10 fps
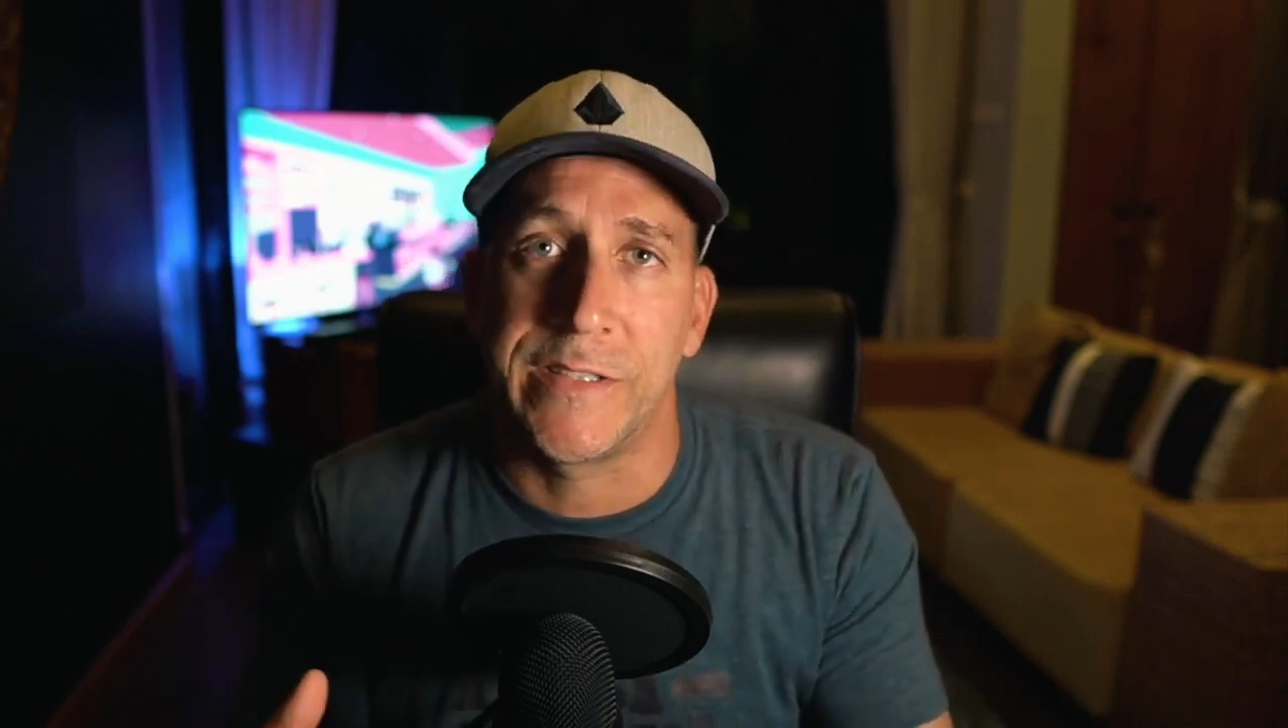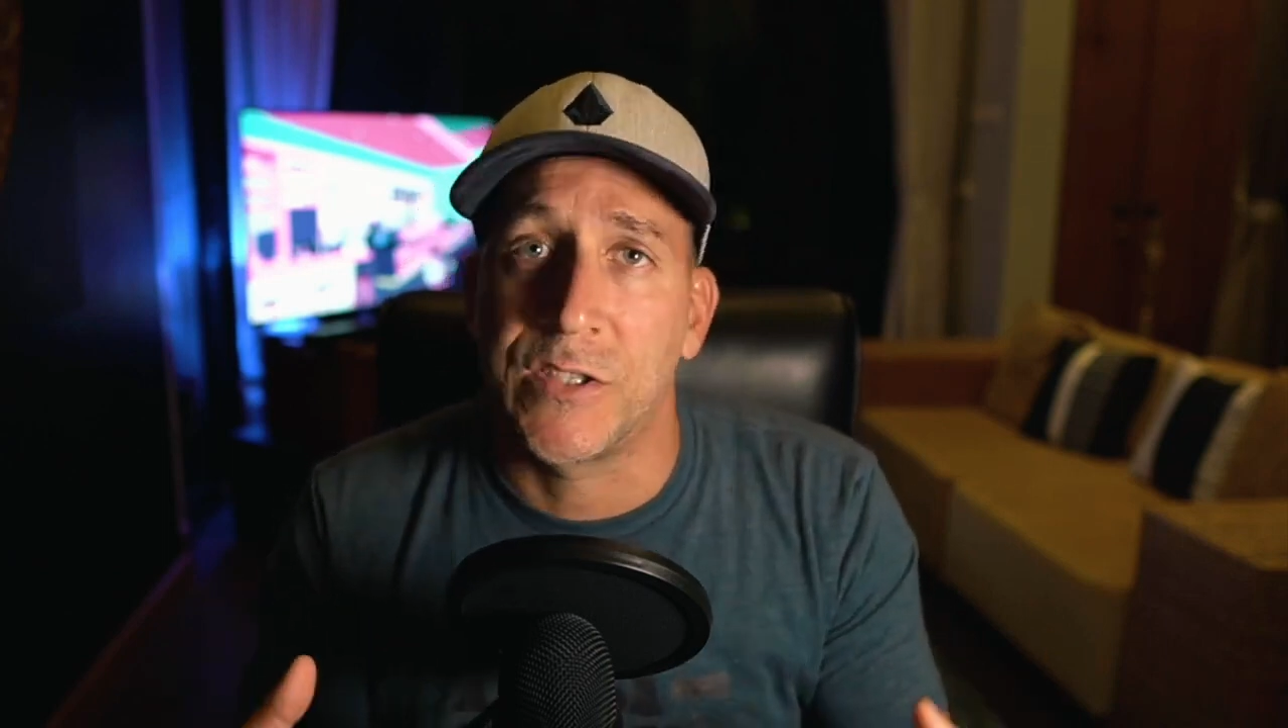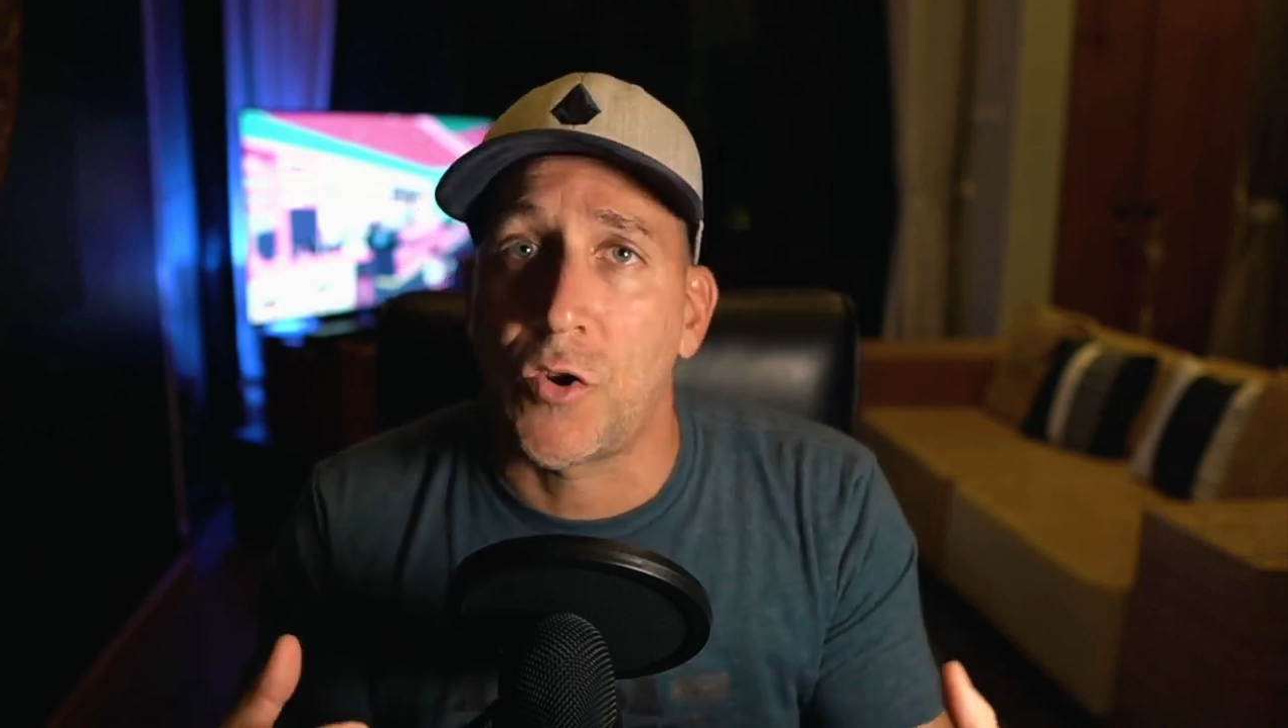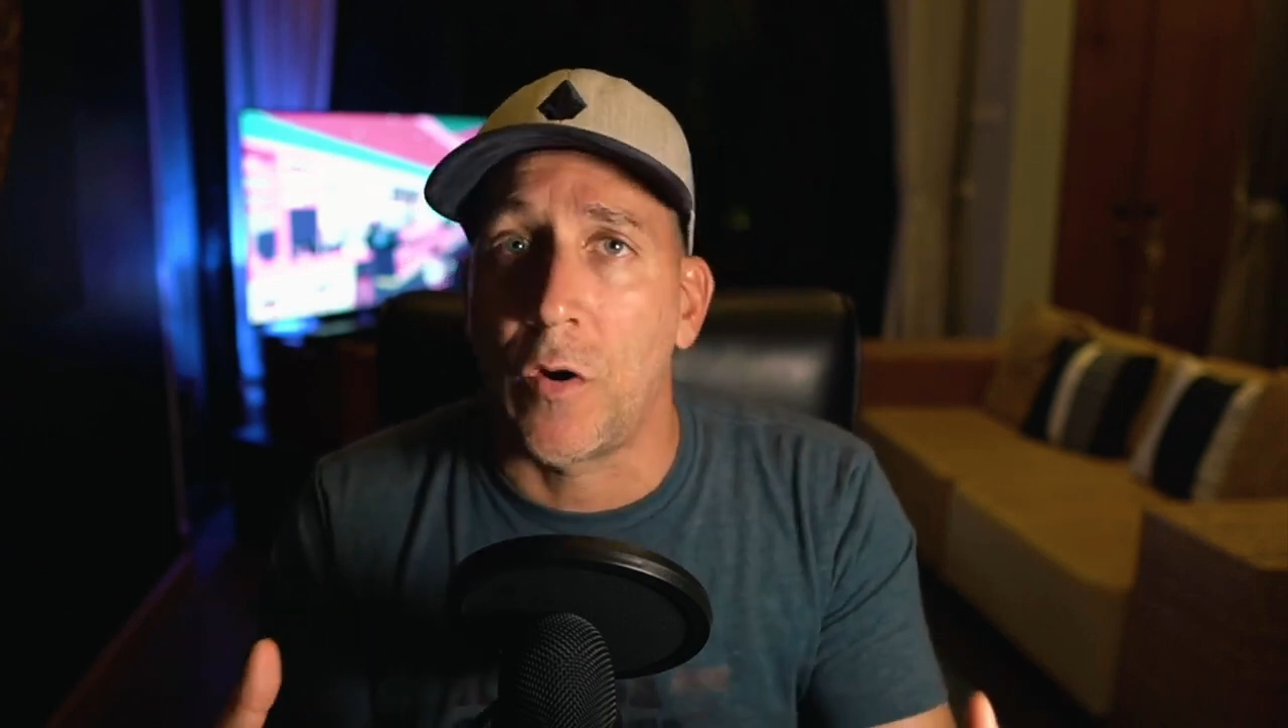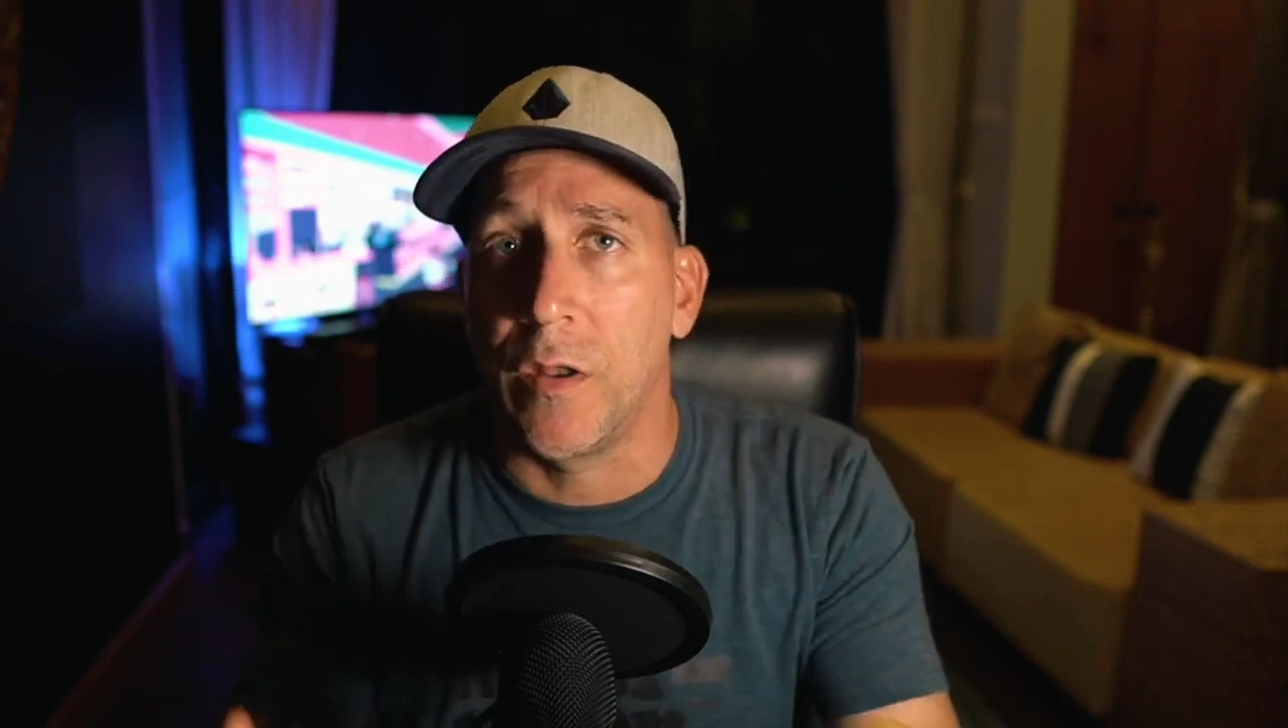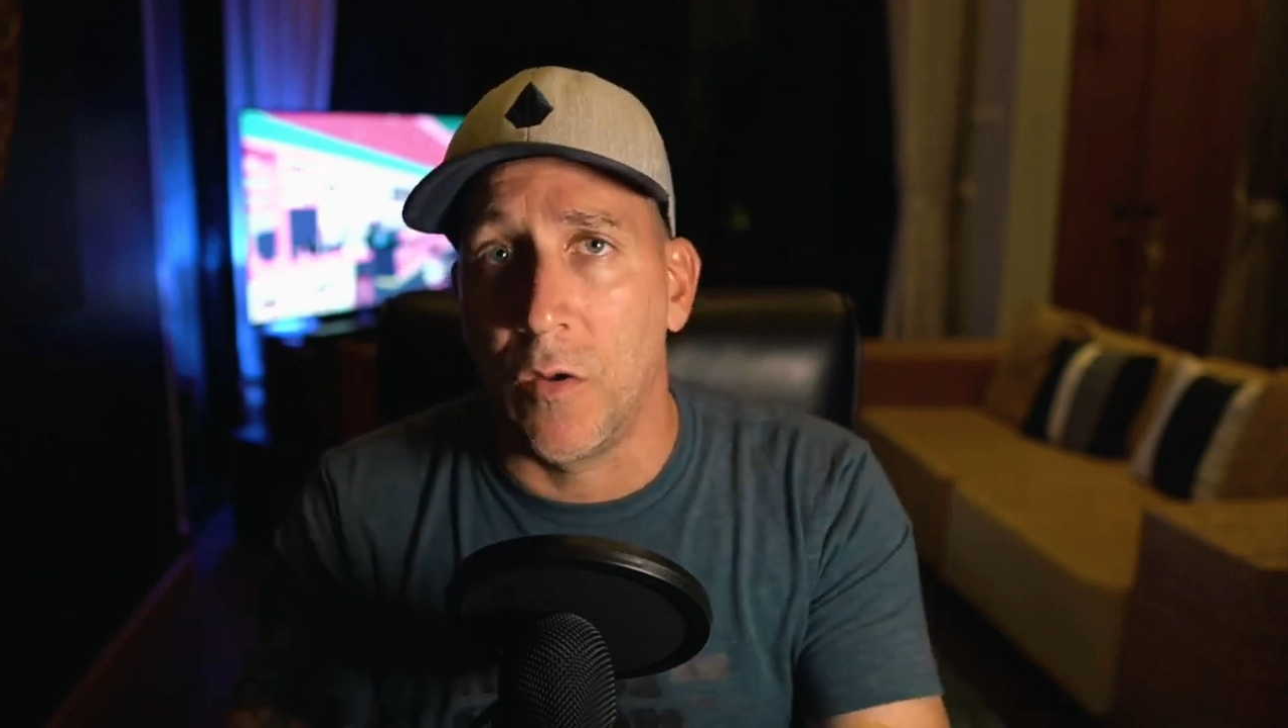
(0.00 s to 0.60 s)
started